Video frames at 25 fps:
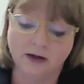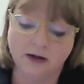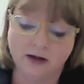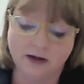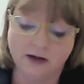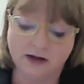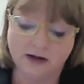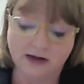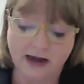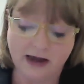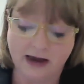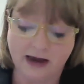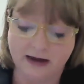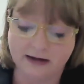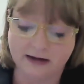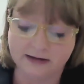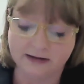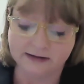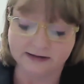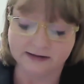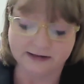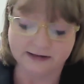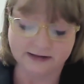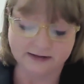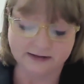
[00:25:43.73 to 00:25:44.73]

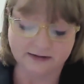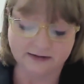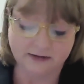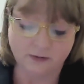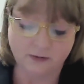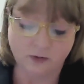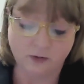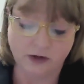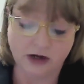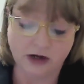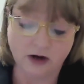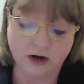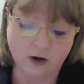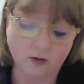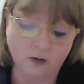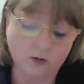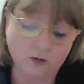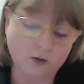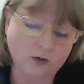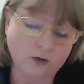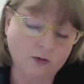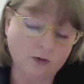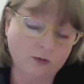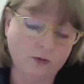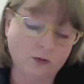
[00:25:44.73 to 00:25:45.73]
And, you know,
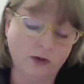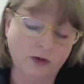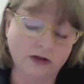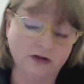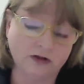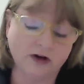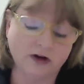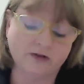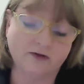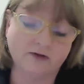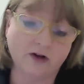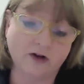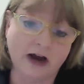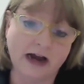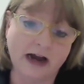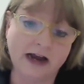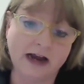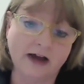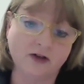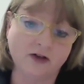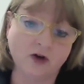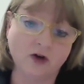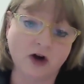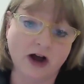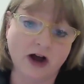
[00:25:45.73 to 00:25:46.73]
we look for any
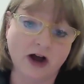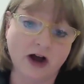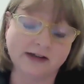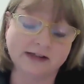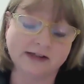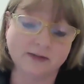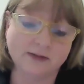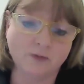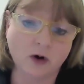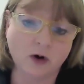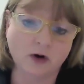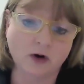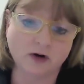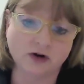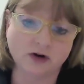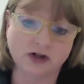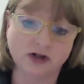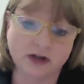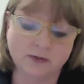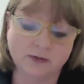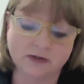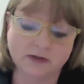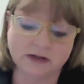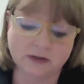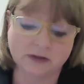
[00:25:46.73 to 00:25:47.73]
other kinds of
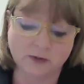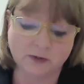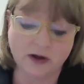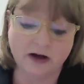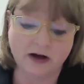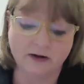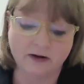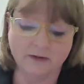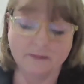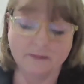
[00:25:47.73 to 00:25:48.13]
partnerships as well.